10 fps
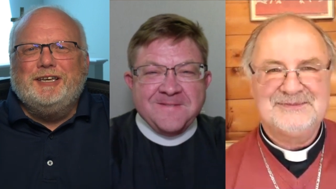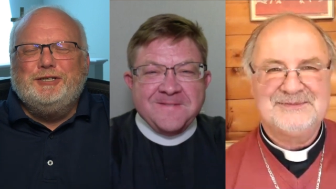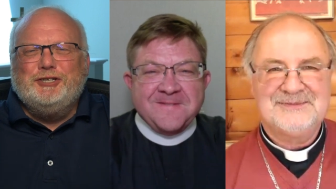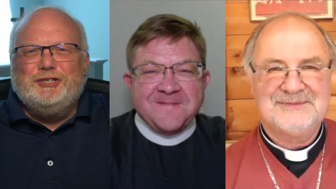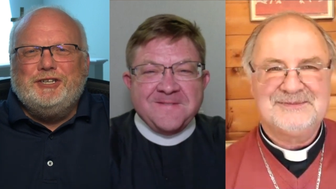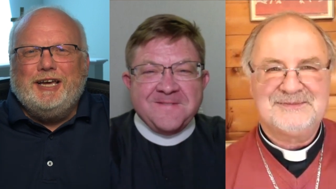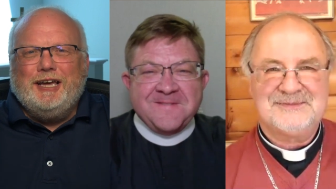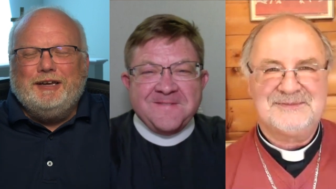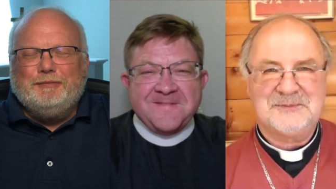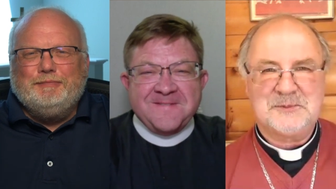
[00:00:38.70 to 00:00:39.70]
Speaker 1: Ascension Day.
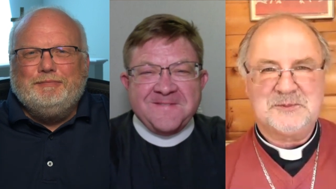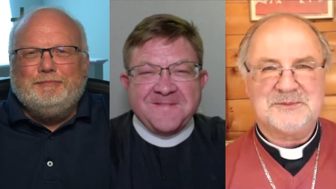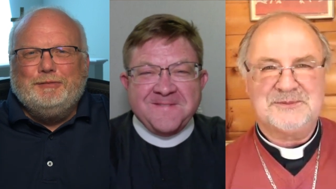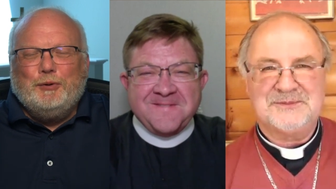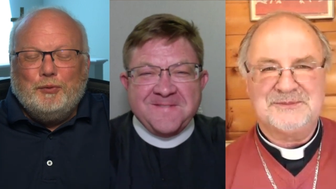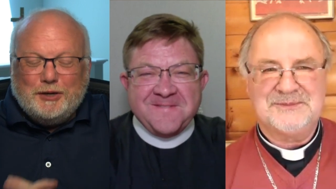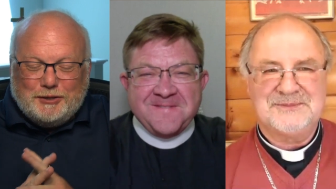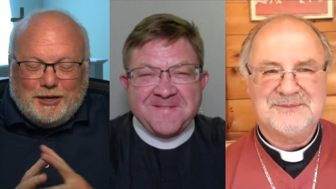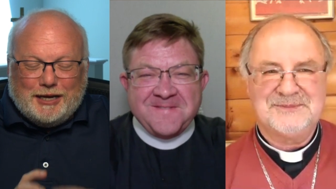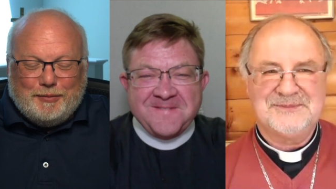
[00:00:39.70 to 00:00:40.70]
We're going to
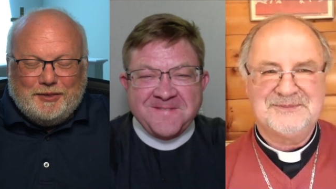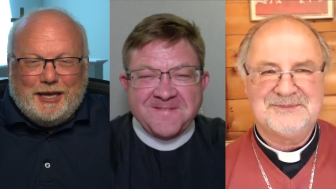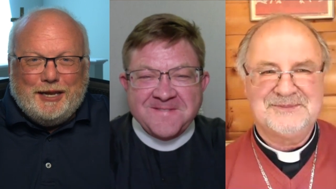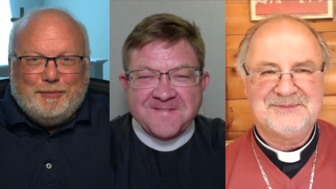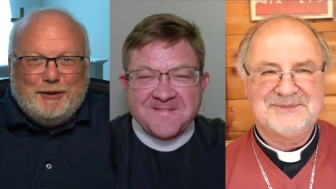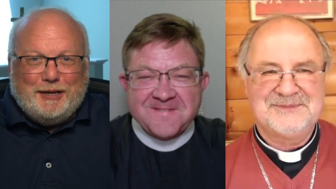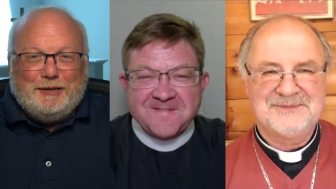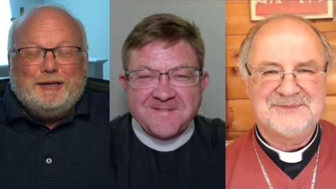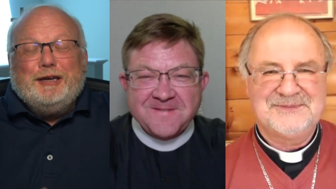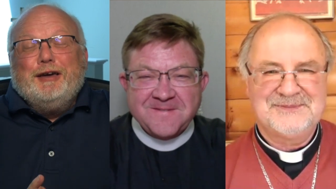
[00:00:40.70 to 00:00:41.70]
talk about that in a minute.
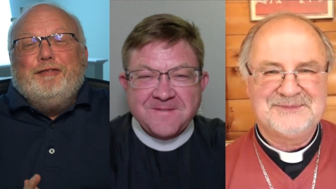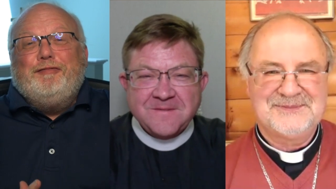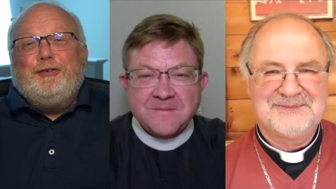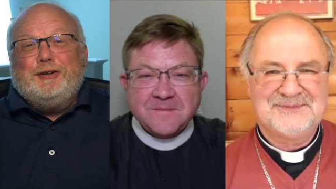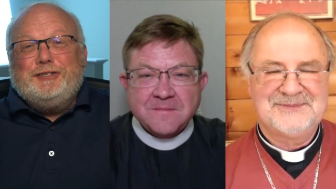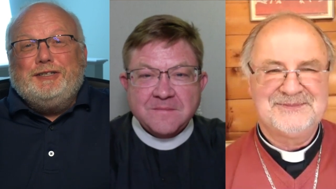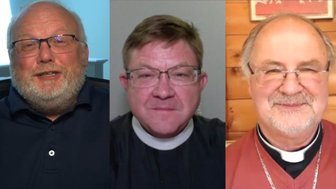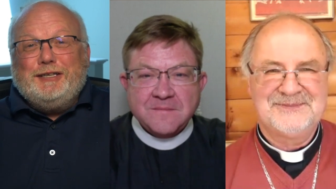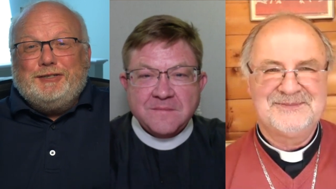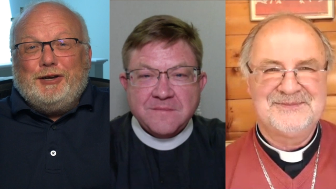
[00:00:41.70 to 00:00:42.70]
First,
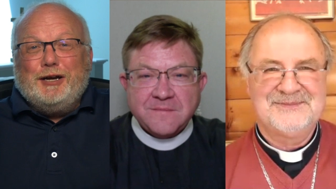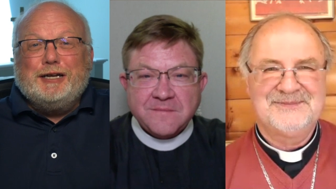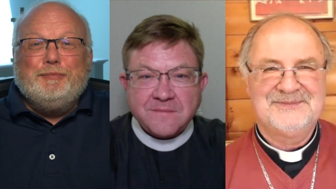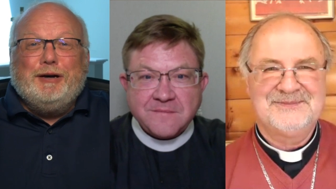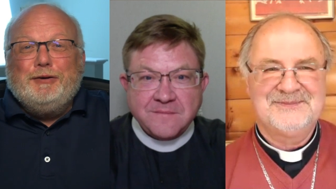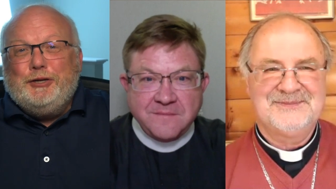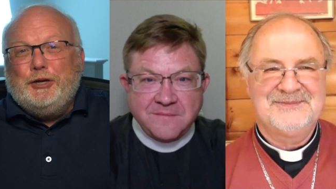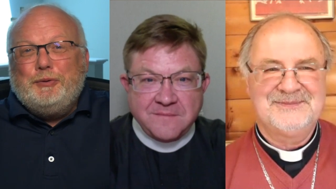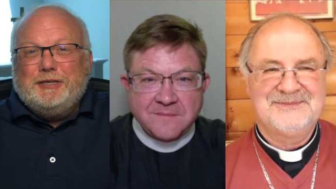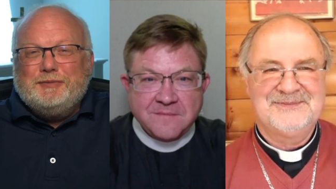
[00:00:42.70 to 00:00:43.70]
let's talk about
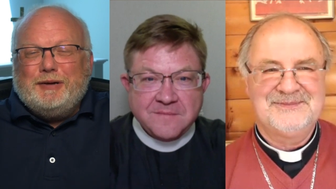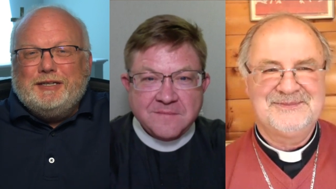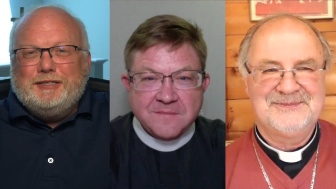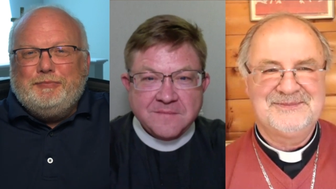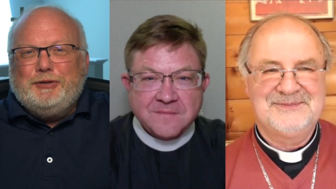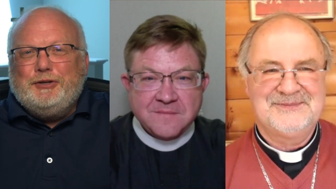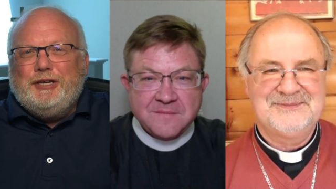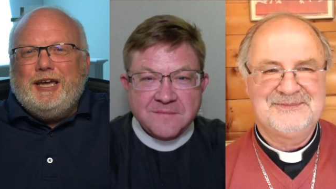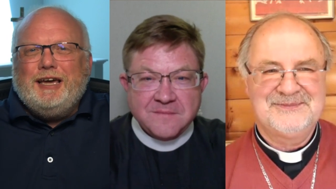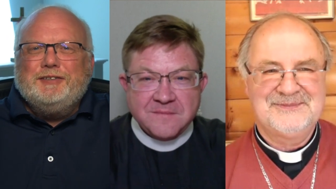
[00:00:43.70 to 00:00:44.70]
your
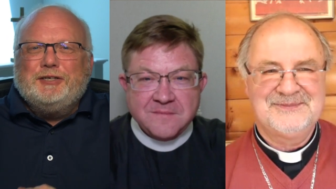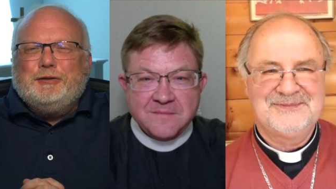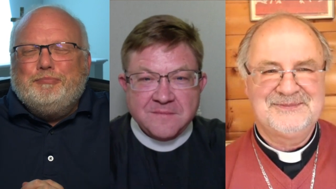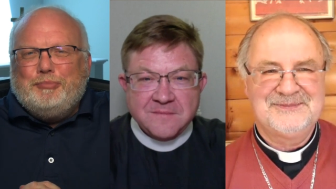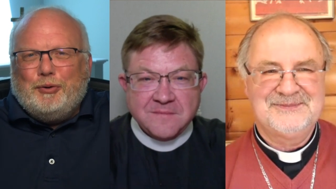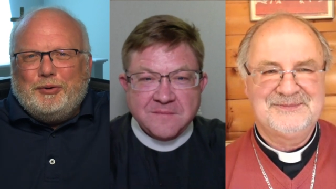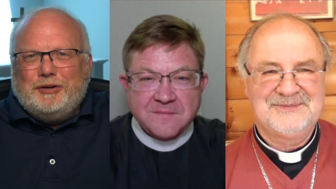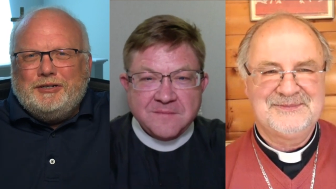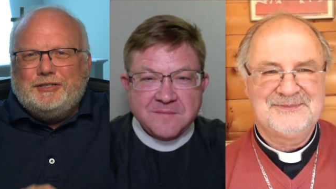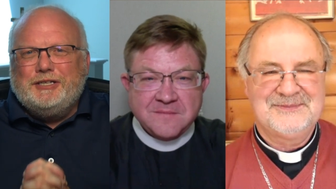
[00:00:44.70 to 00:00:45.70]
responsibility as an
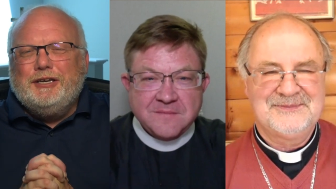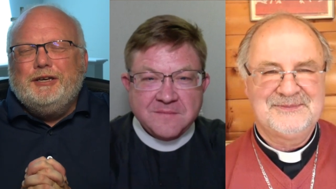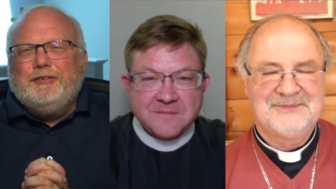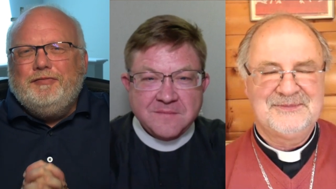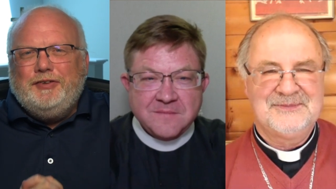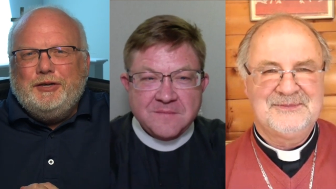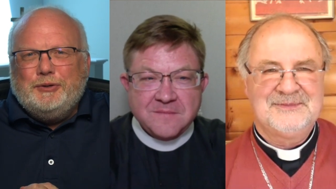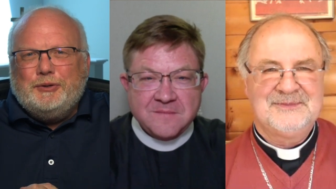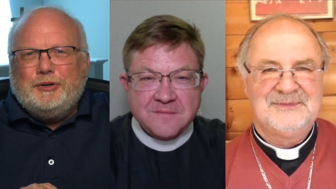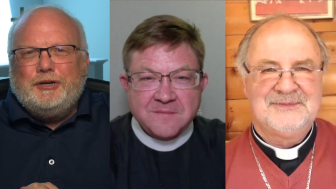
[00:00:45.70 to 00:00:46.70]
important
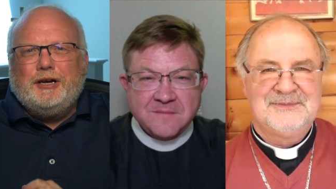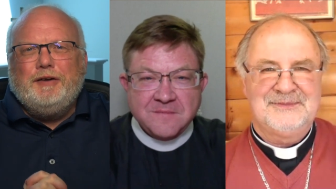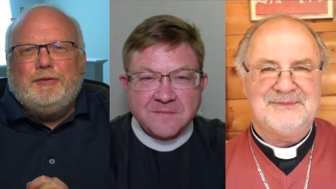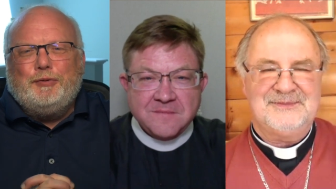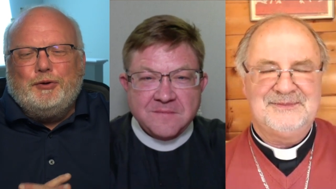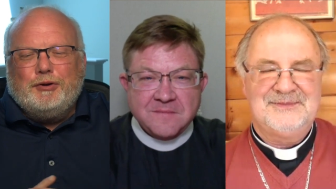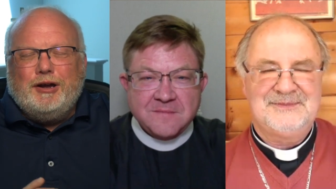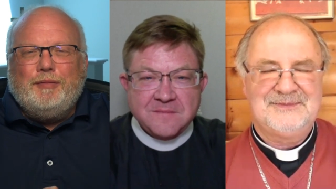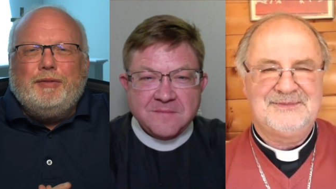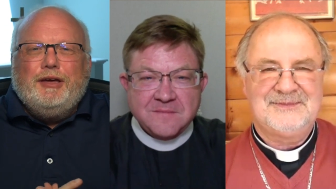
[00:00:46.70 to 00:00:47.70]
viewer of the
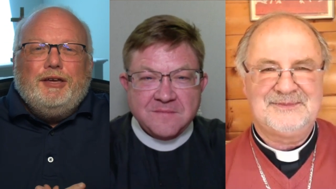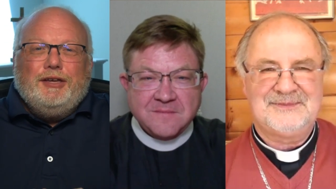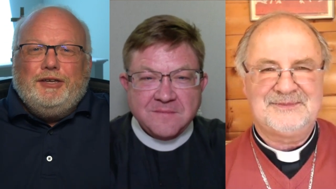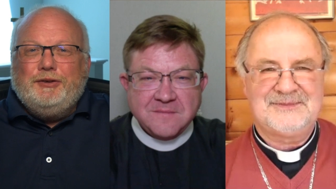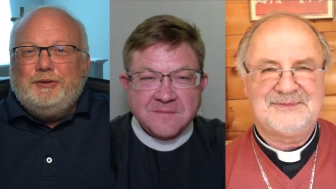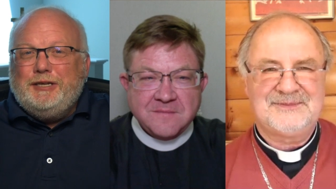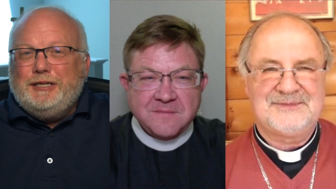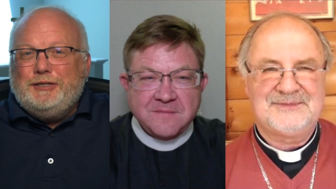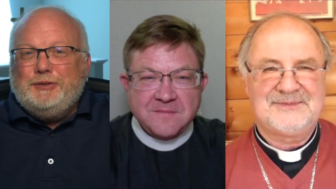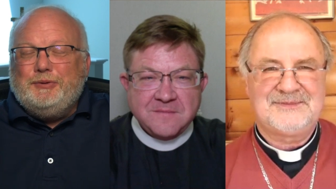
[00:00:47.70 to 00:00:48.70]
program. You
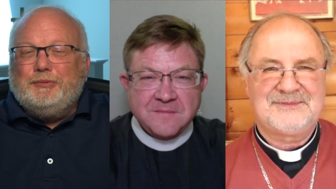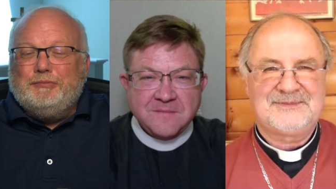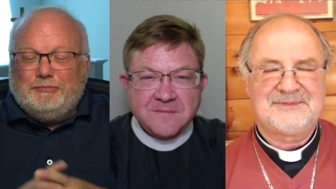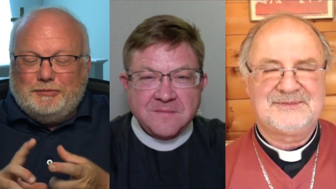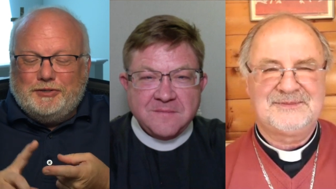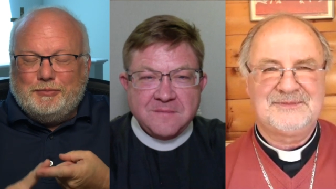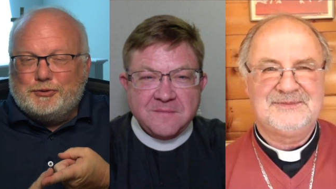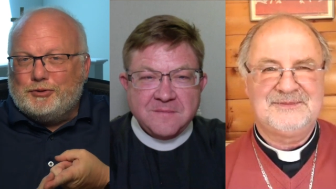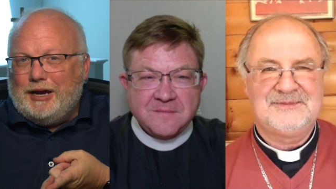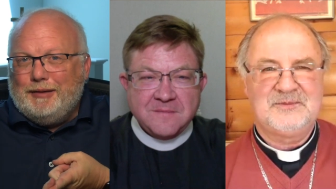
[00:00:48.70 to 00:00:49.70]
need to
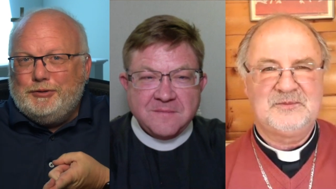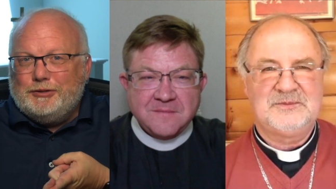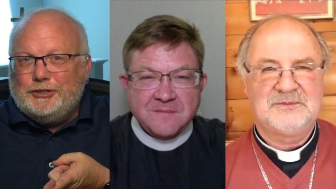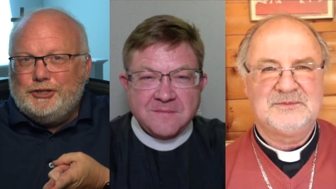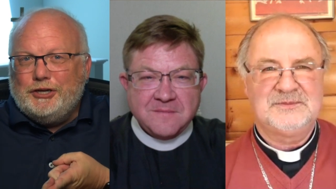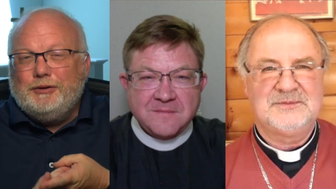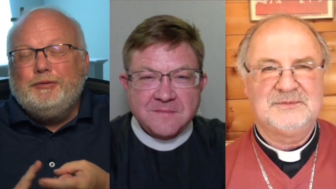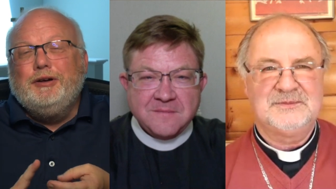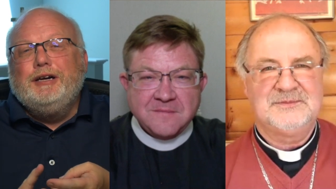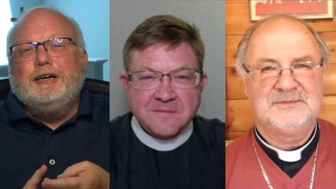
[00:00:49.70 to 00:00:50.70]
subscribe to our show,